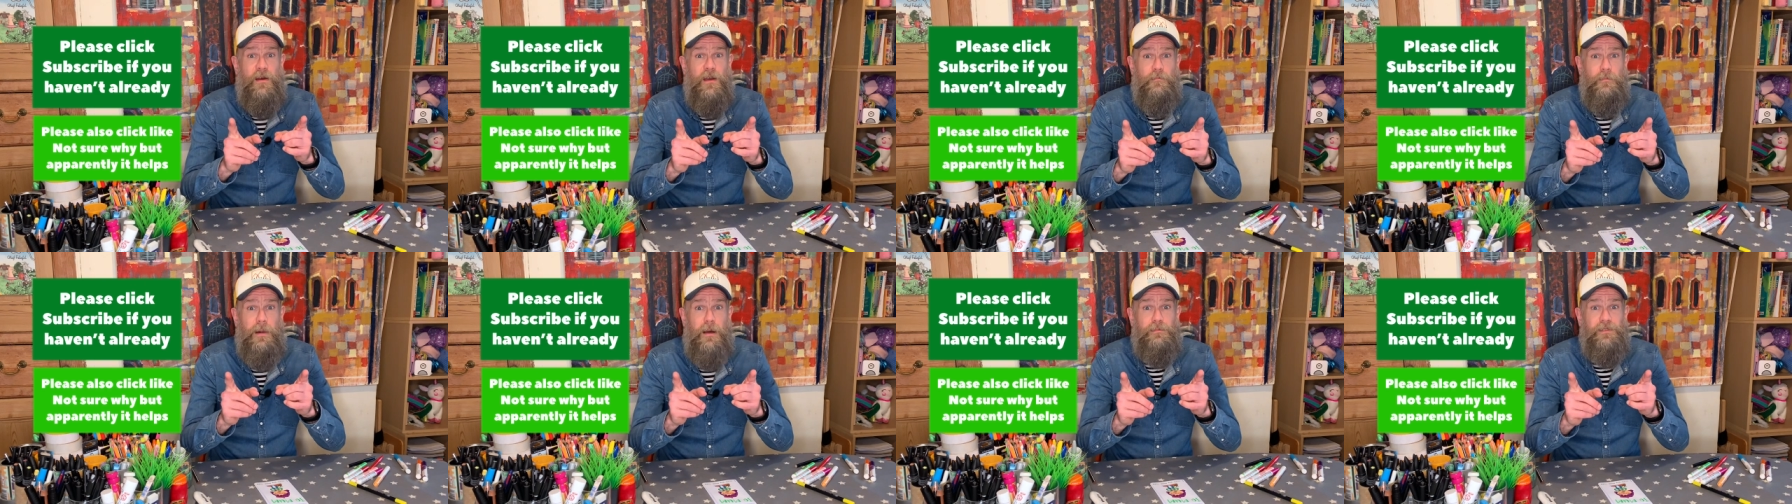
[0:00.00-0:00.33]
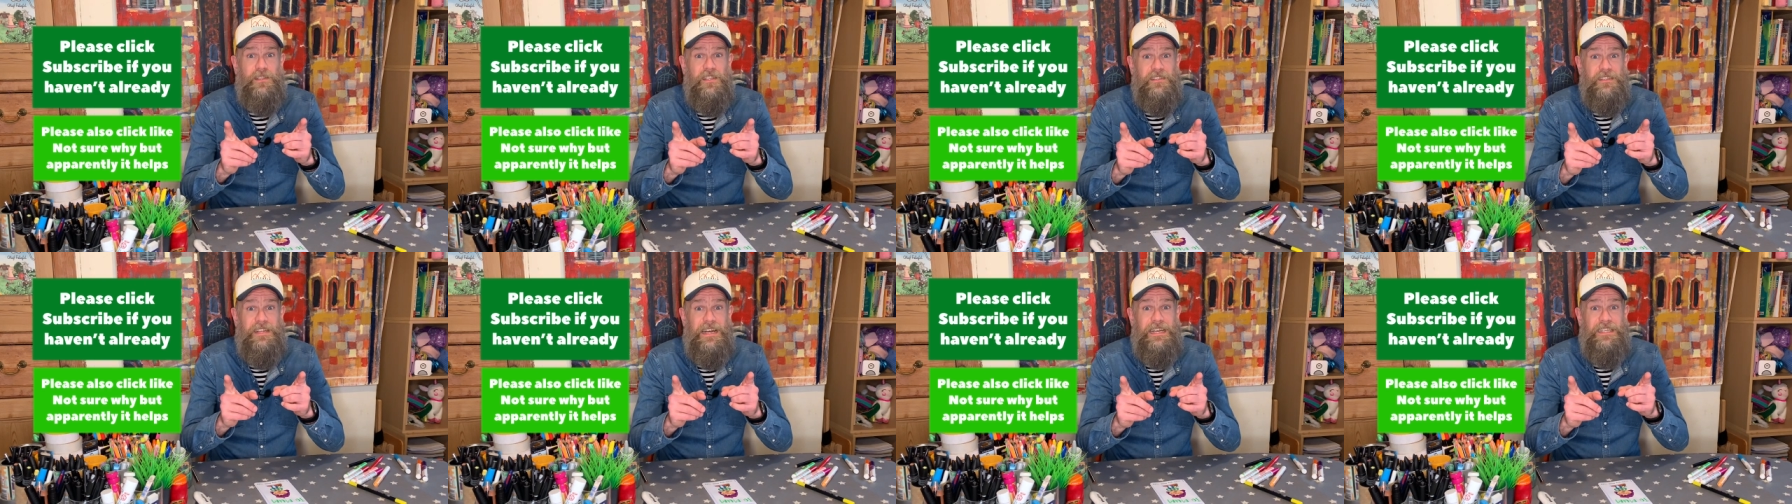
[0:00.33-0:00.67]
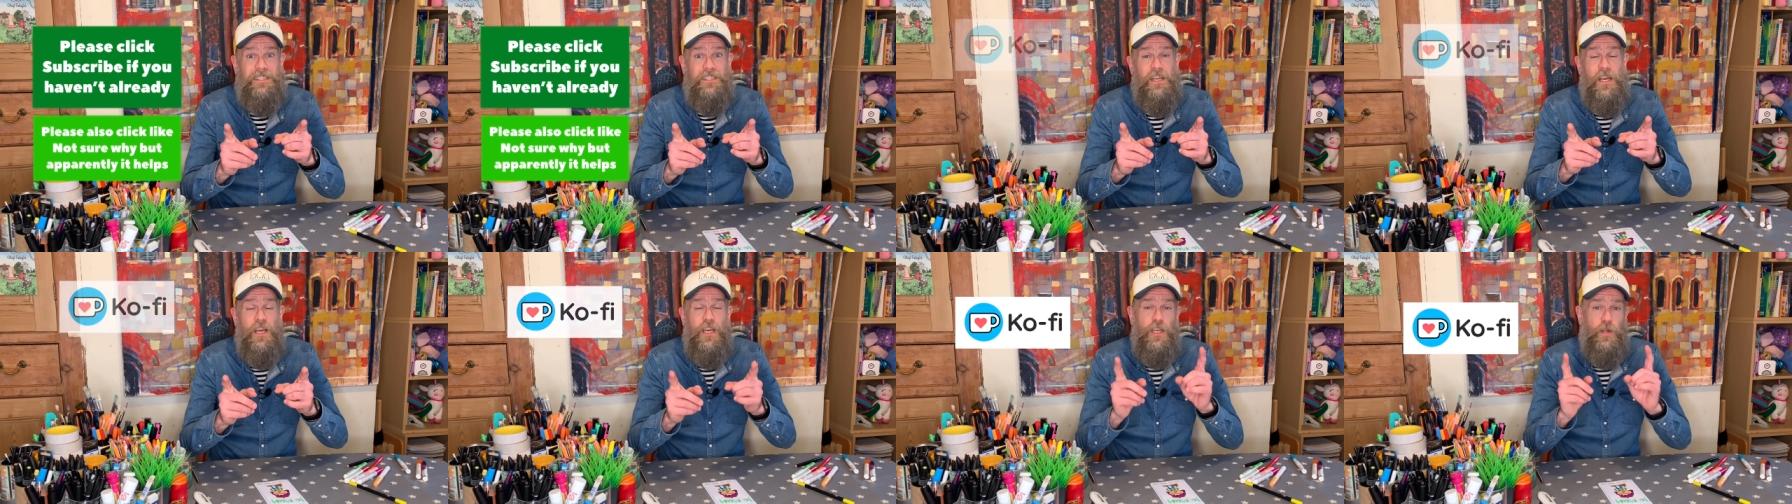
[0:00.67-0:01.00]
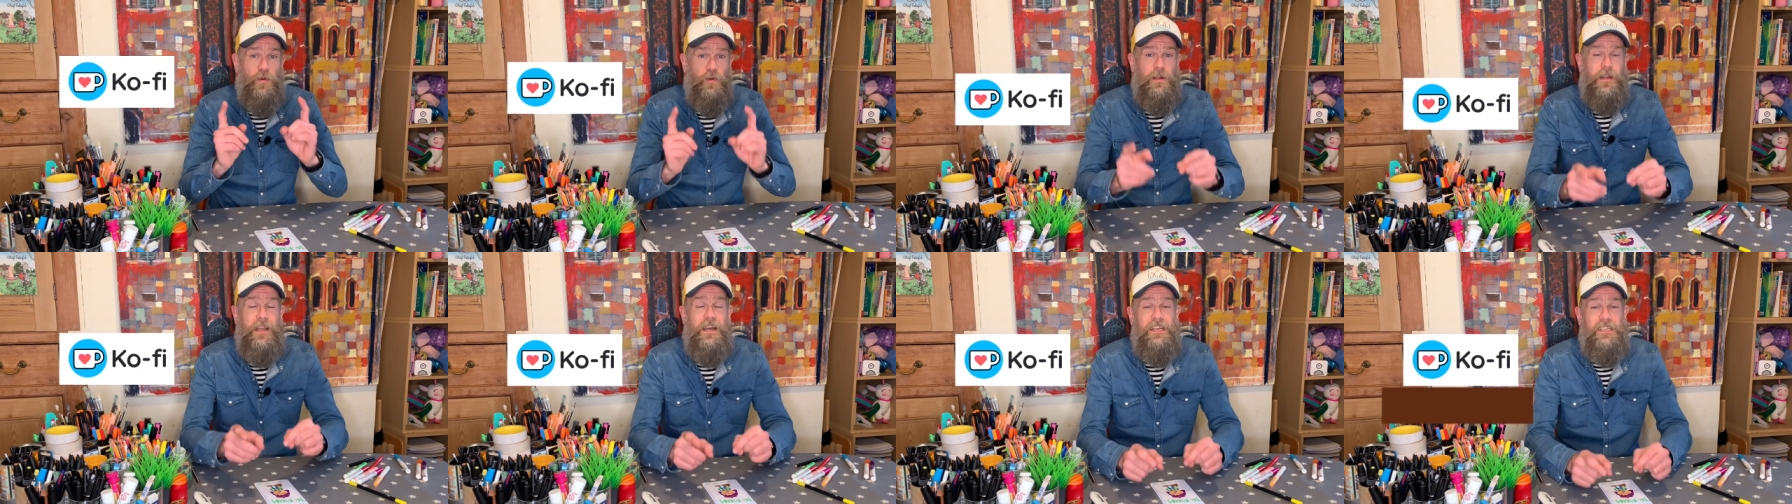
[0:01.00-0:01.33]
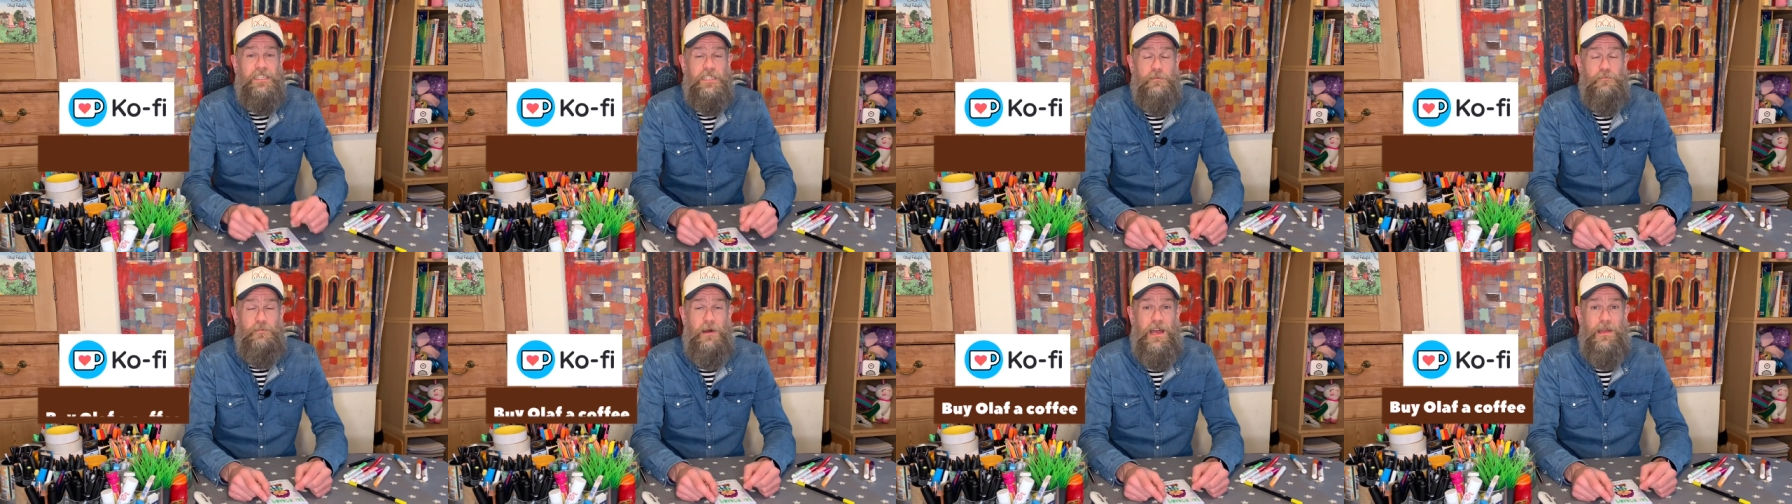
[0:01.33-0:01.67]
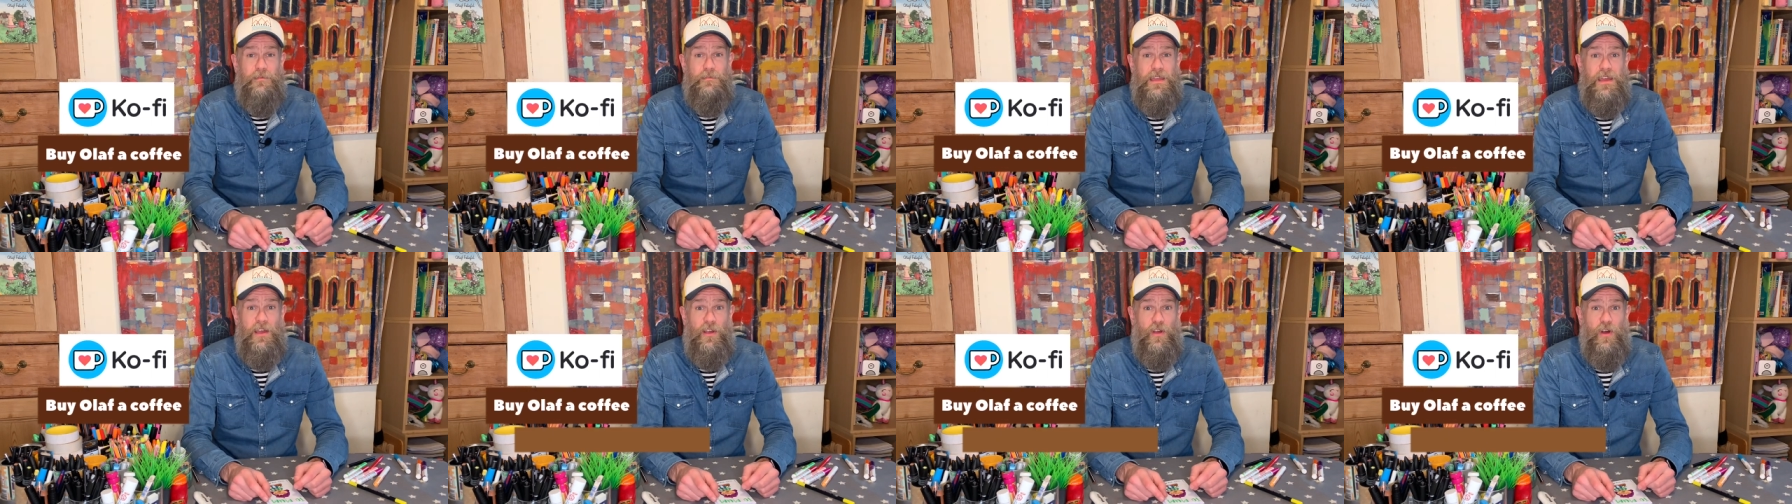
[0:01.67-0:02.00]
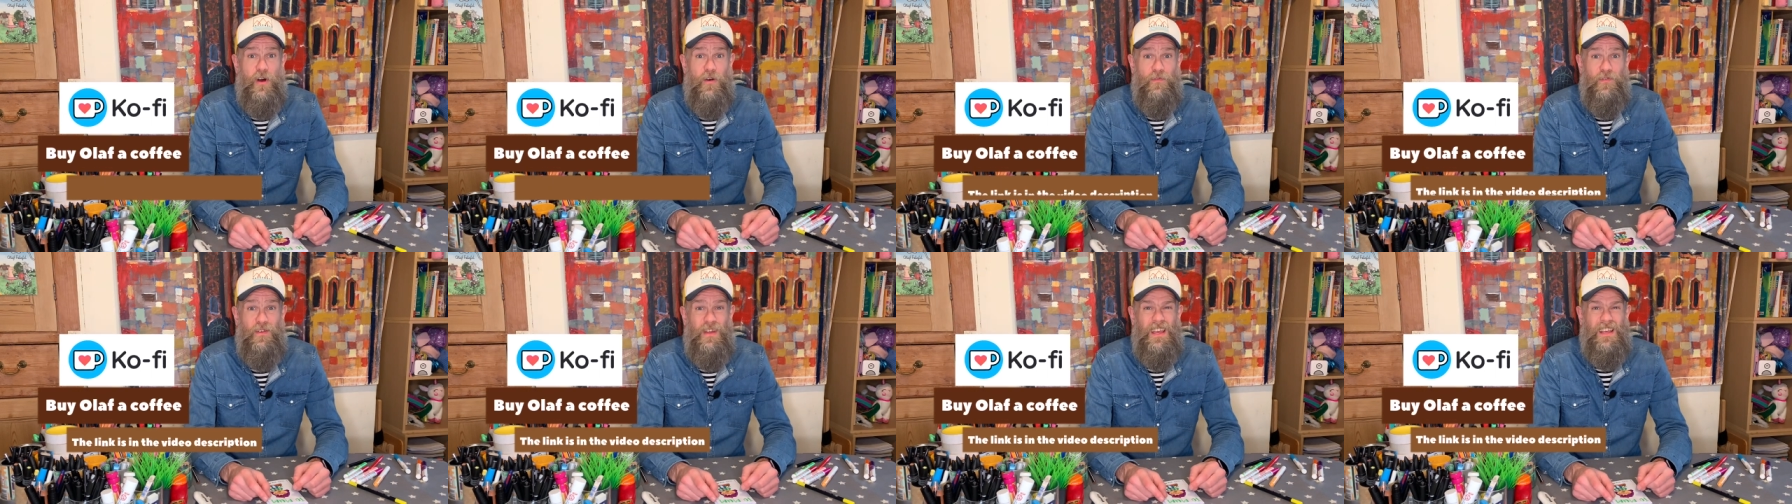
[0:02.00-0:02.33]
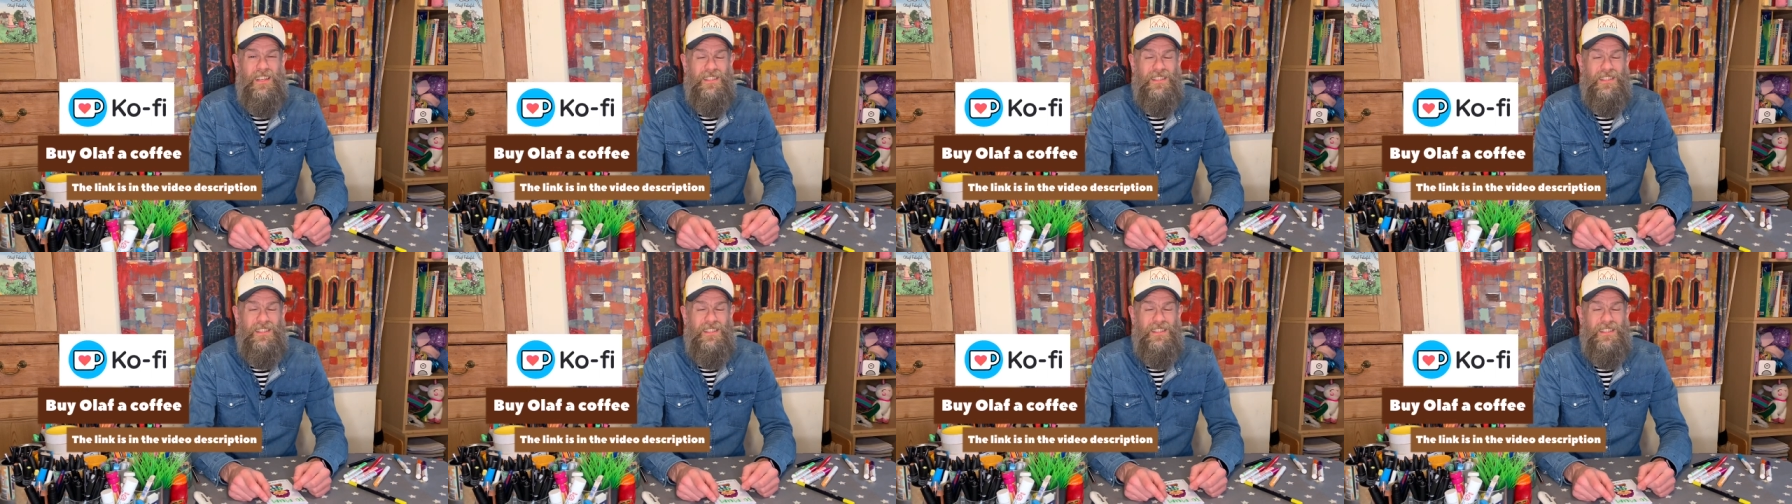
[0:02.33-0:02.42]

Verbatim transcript: mums and dads, you would like to buy me a coffee,